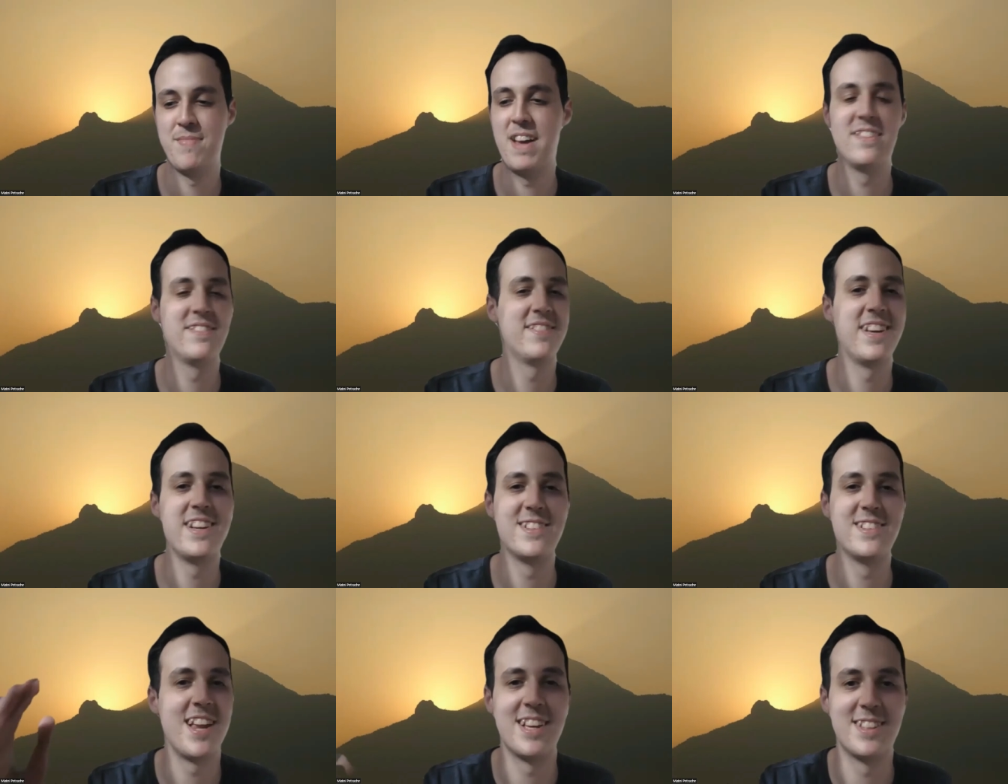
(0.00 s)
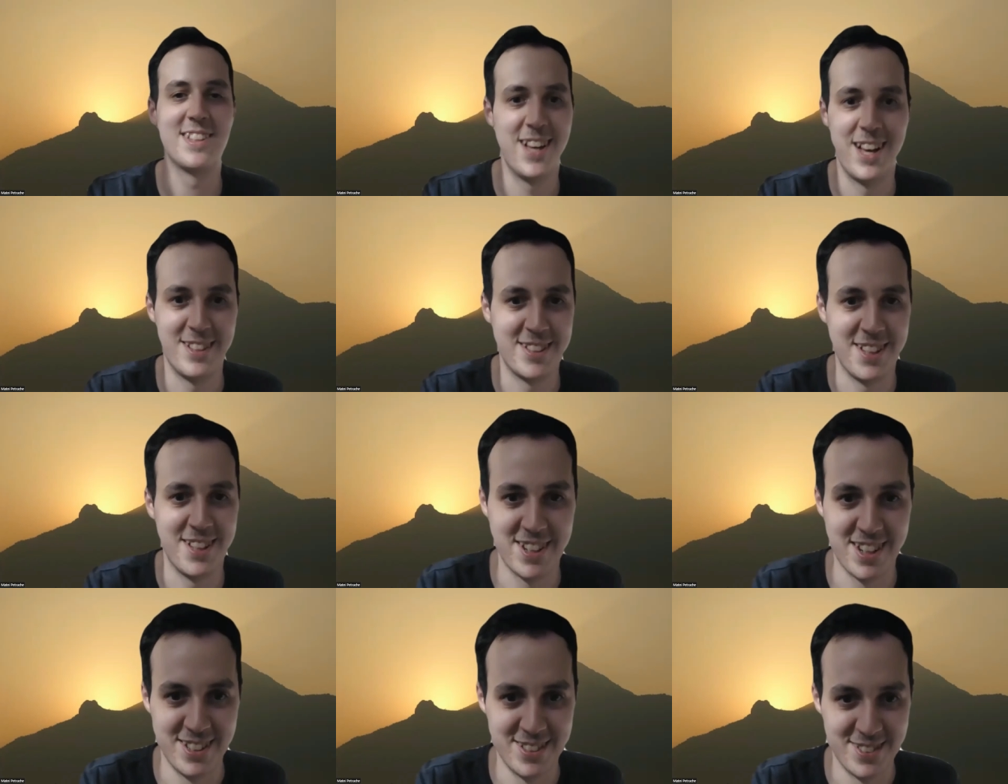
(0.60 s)
and things like
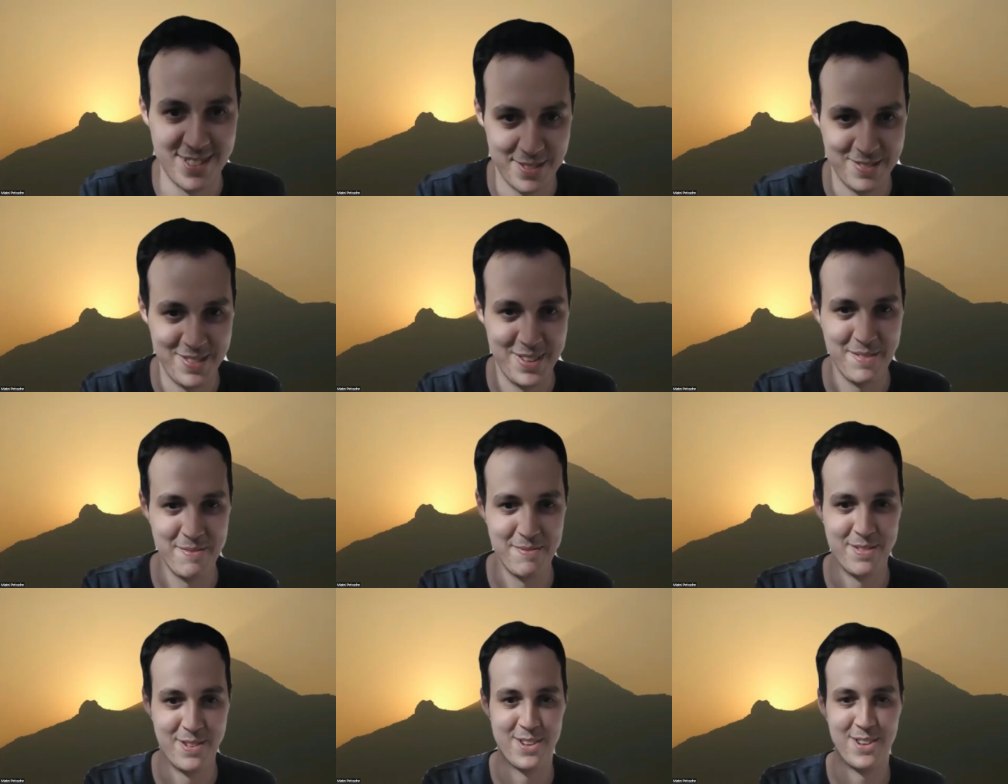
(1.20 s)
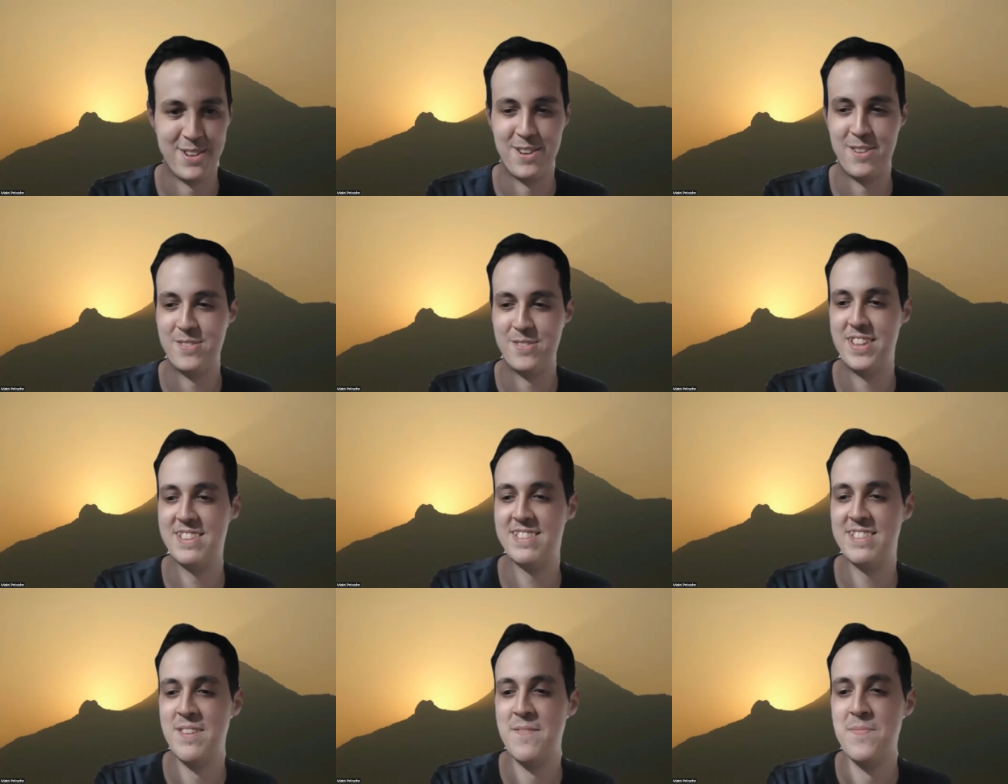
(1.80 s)
that. I can't remember
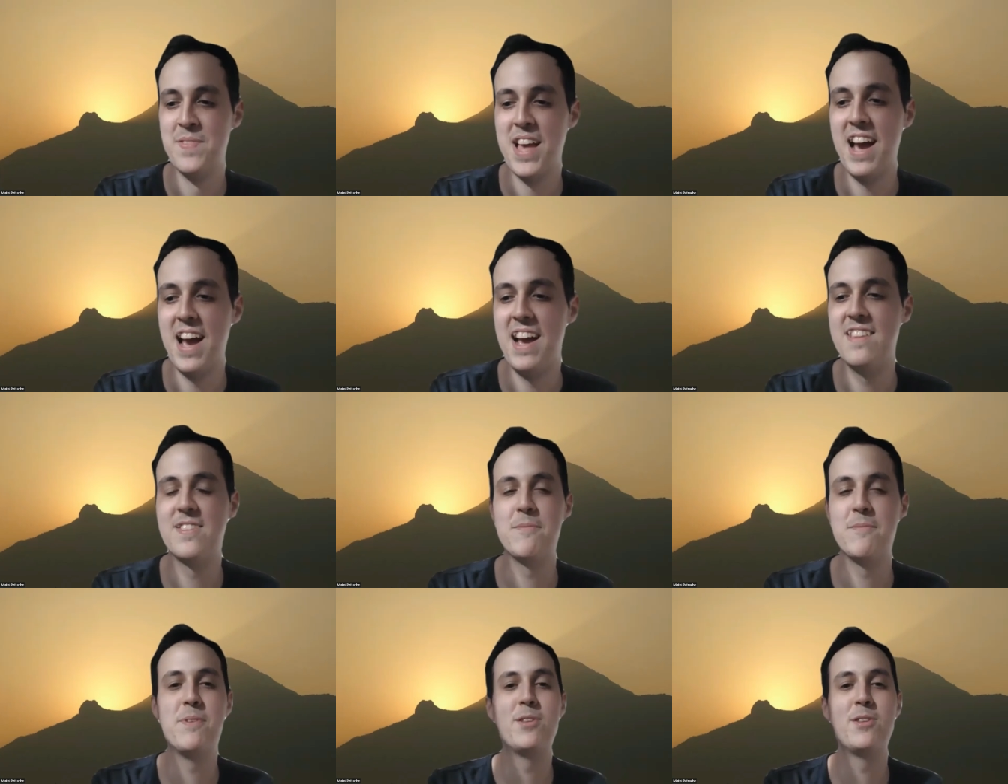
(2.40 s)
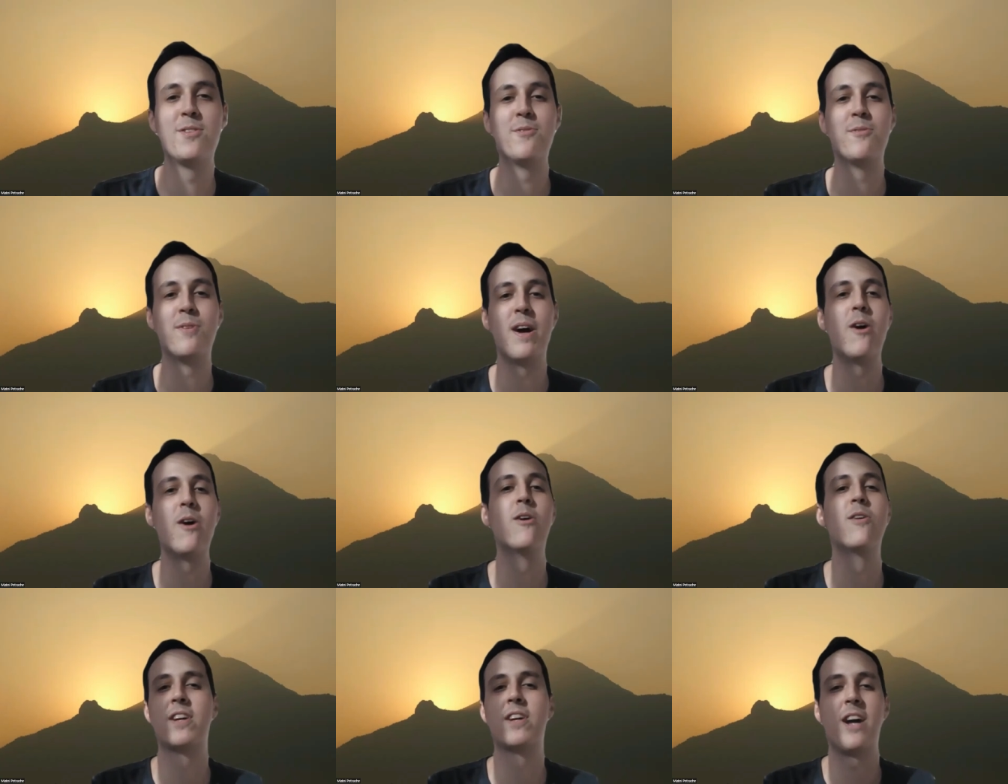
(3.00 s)
this. And it's a bit
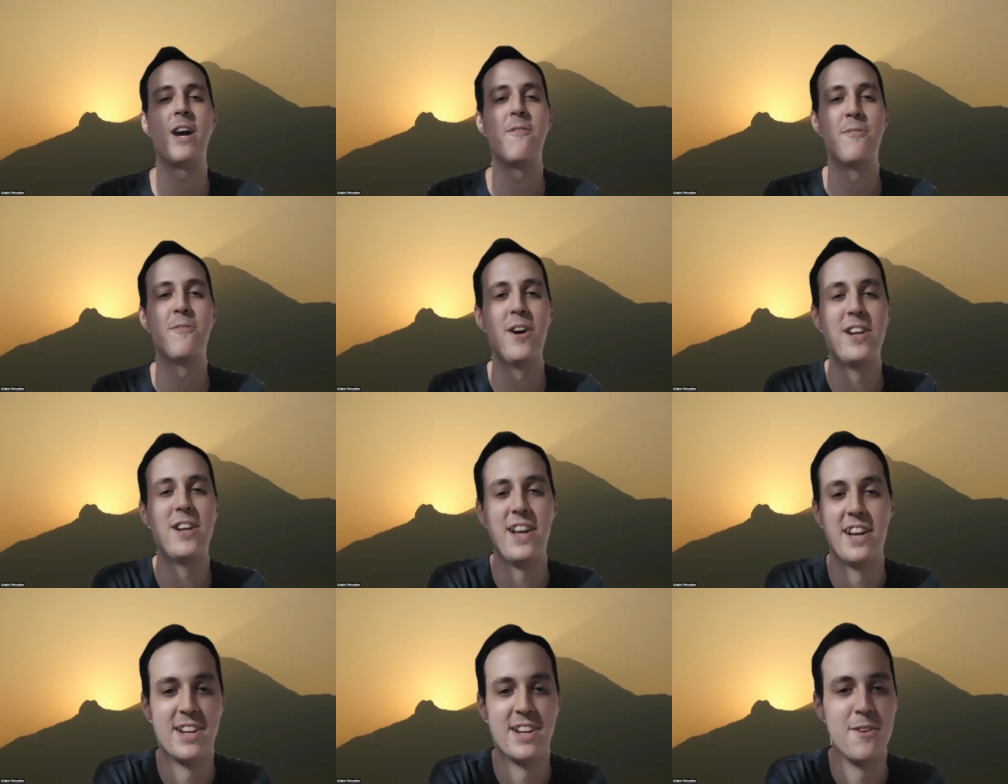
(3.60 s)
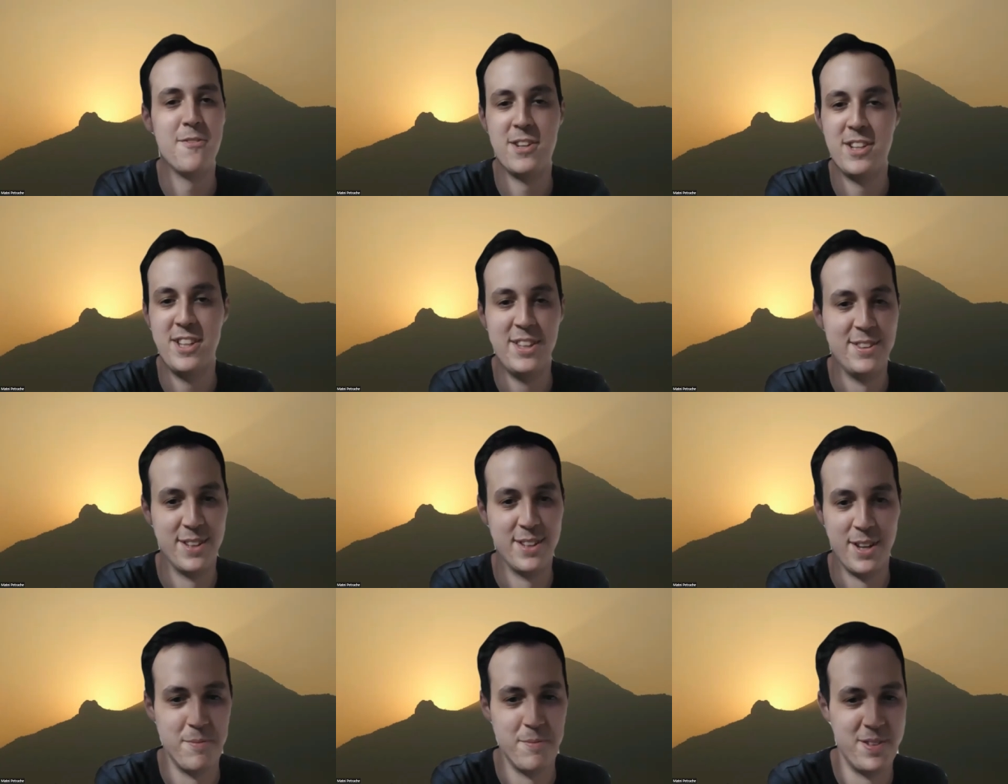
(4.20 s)
Kaivalya
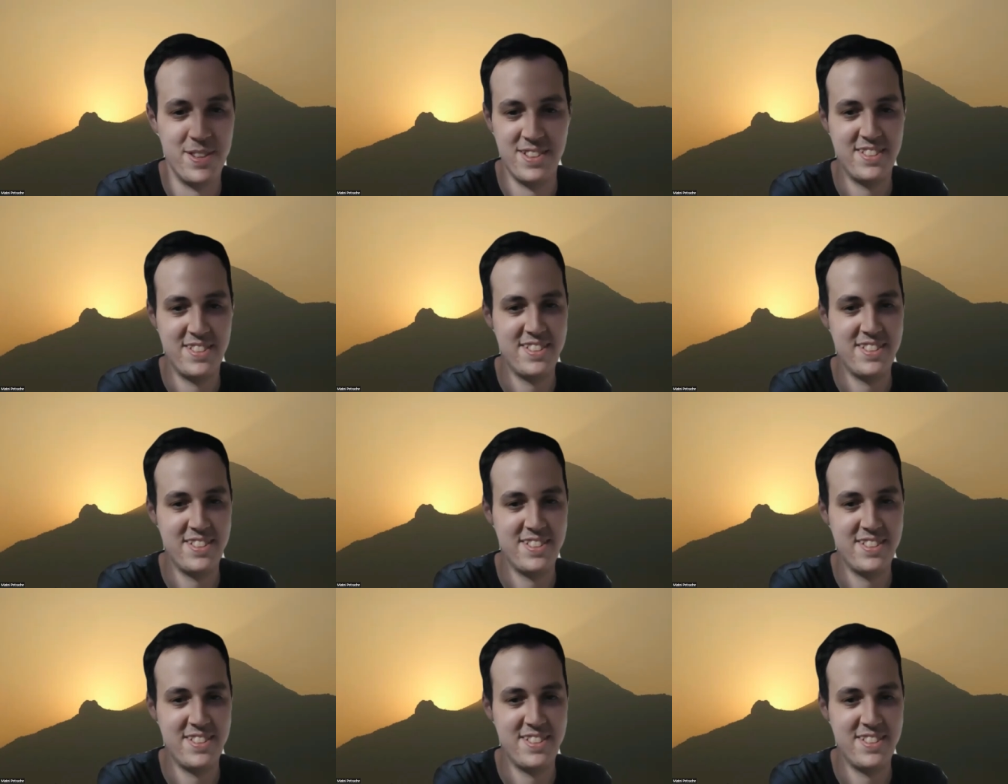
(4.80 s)
Ravanita.